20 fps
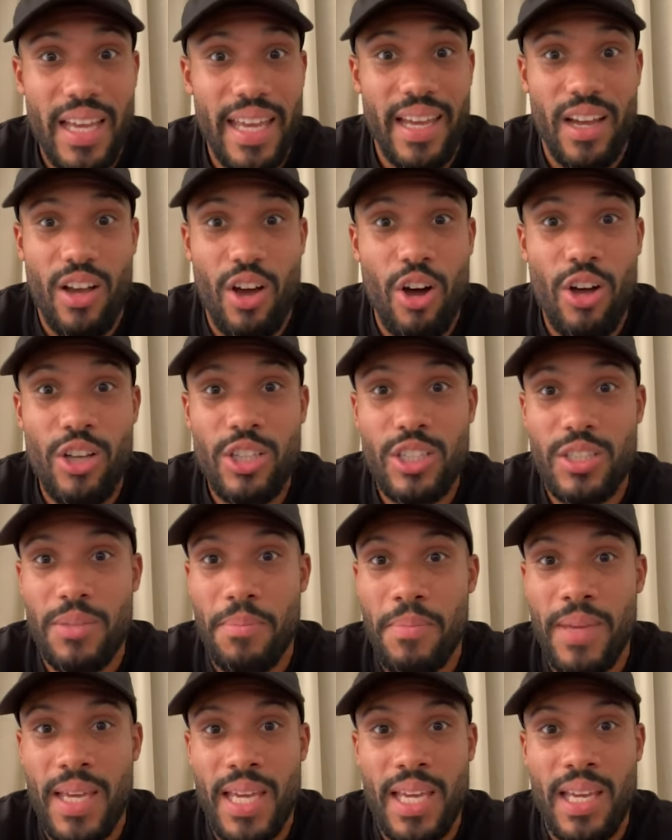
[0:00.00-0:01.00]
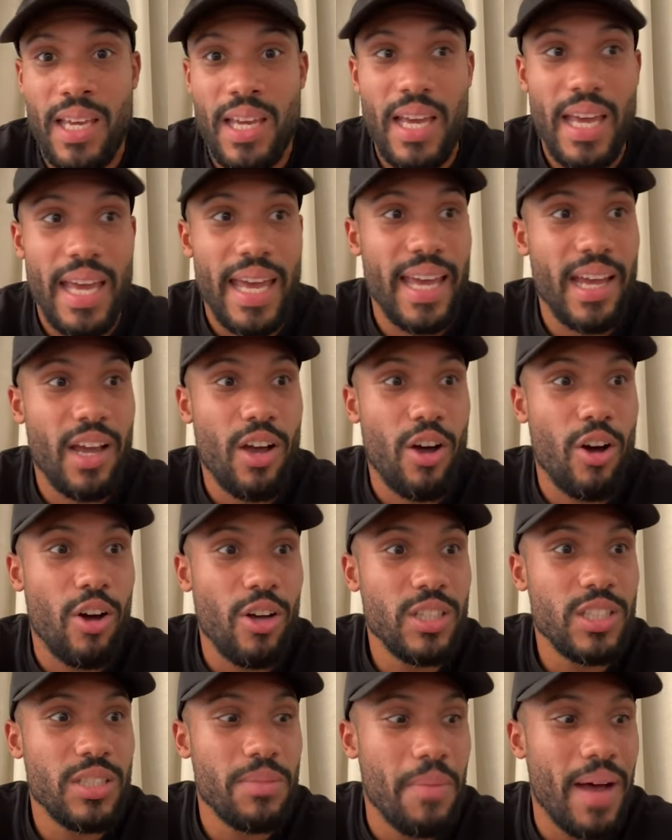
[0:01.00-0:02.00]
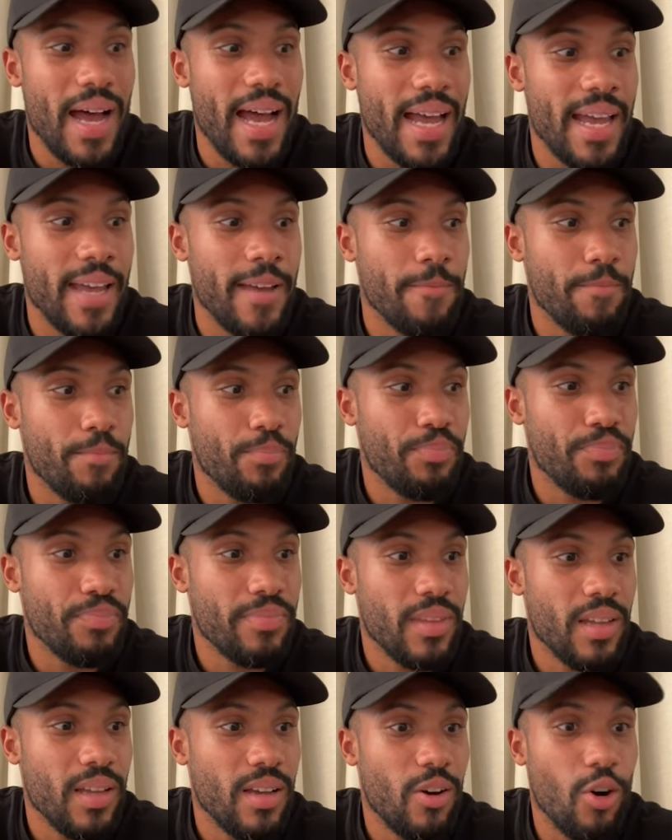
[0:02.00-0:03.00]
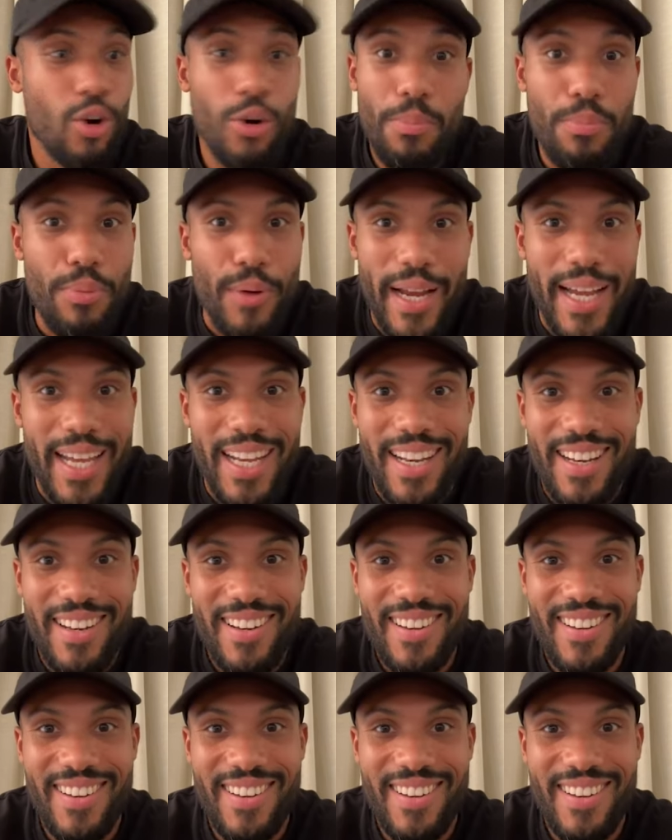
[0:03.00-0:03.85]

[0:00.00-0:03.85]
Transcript: It cost my upbringing.